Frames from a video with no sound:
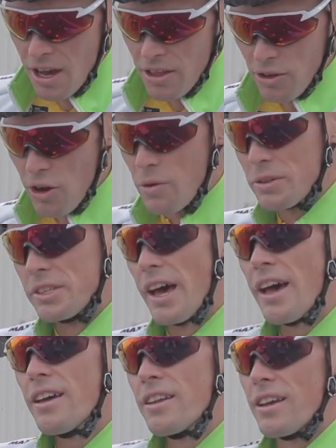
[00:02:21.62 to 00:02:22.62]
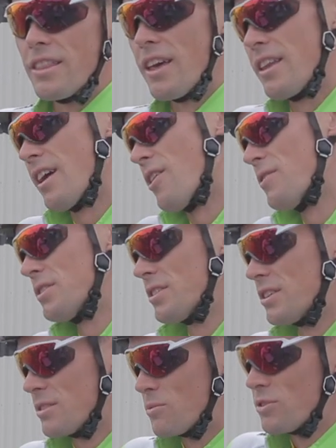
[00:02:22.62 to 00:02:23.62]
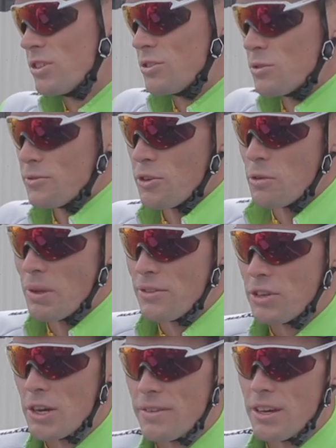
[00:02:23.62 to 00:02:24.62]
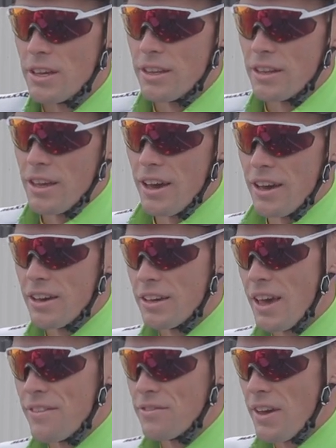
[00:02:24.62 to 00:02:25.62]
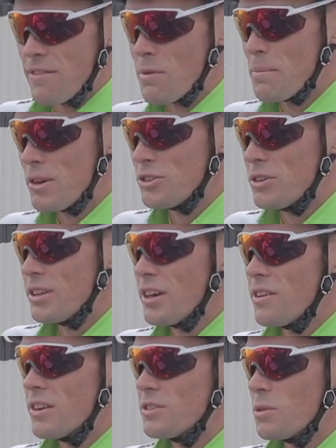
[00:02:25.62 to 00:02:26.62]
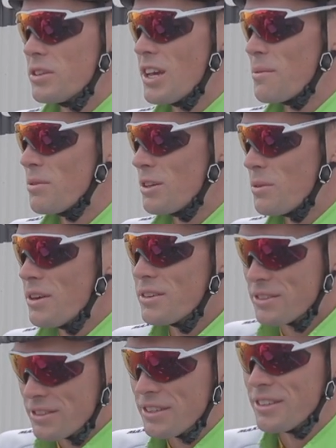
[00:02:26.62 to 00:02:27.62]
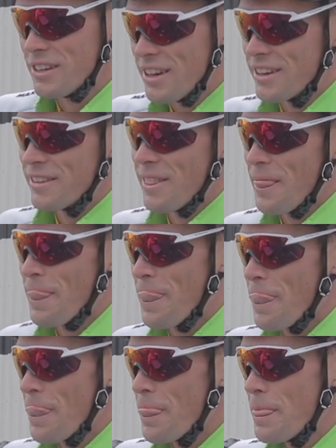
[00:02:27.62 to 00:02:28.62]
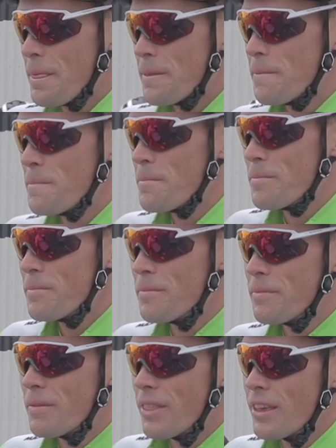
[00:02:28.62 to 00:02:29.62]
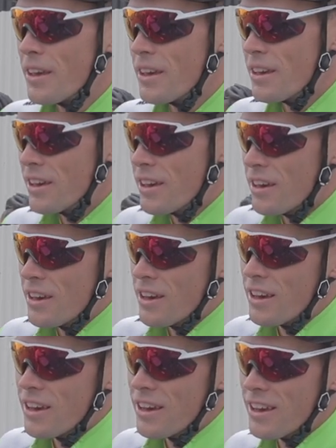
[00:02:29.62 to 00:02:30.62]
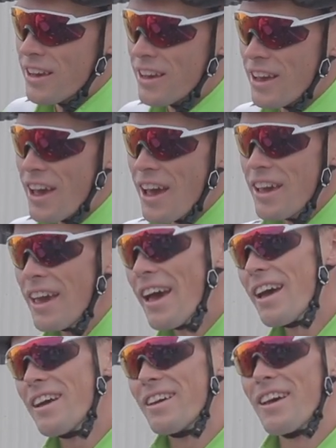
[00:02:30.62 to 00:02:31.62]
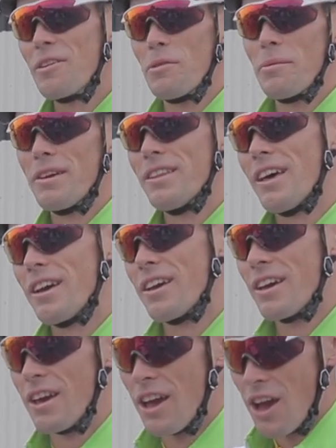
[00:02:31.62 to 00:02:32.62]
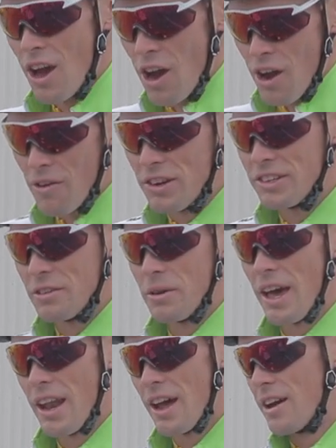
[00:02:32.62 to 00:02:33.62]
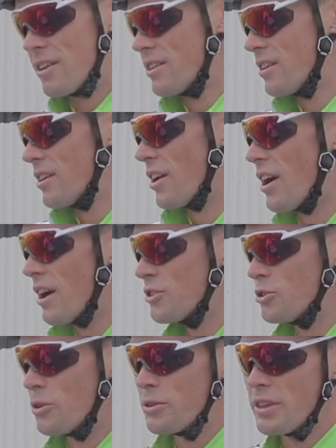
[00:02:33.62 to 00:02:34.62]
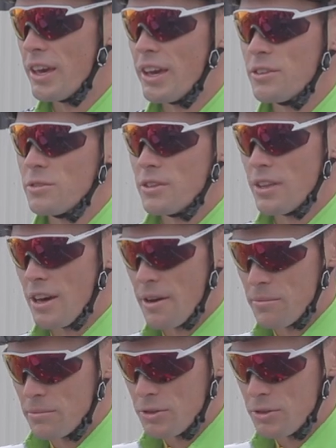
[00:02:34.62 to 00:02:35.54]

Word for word: the goal was that, and then yeah, obviously some residual form left over, and yeah, gave, gave it my best shot here, and it's worked out pretty well. Yeah, a pretty bold move going something like 40 kilometres out yeah, yeah. Well, I mean, like originally we had our you know our sure things is um,